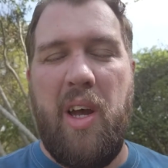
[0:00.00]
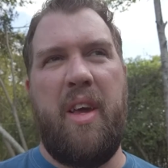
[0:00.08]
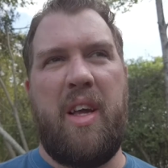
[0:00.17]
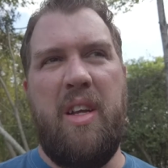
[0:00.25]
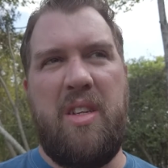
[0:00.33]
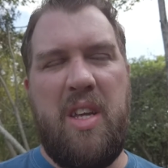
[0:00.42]

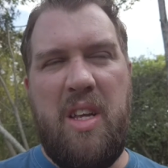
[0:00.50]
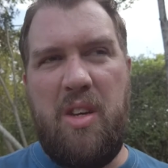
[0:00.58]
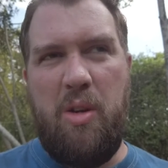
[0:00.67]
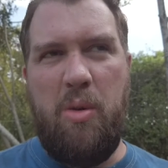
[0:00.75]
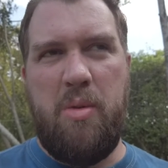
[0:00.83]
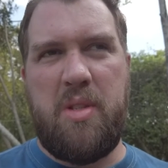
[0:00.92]
It
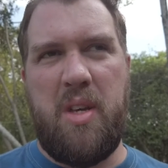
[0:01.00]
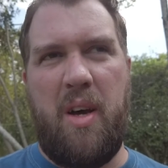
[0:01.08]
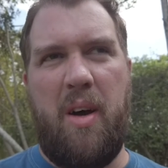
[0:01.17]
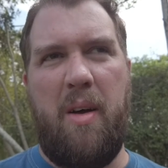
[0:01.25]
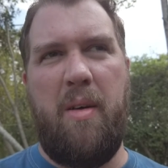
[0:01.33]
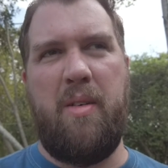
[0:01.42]
continues
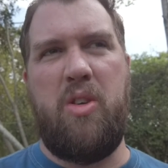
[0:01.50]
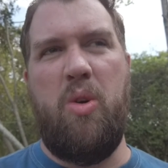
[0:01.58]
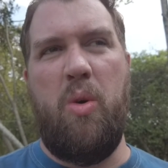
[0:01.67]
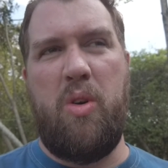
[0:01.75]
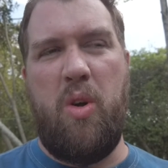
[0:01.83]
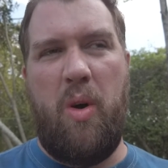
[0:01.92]

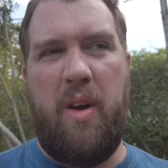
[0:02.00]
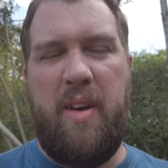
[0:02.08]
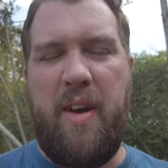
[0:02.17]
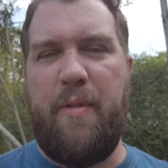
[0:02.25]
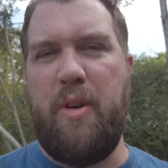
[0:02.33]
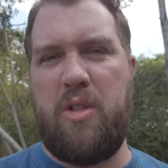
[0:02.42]
to a
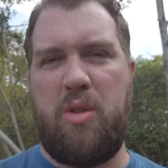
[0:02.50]
different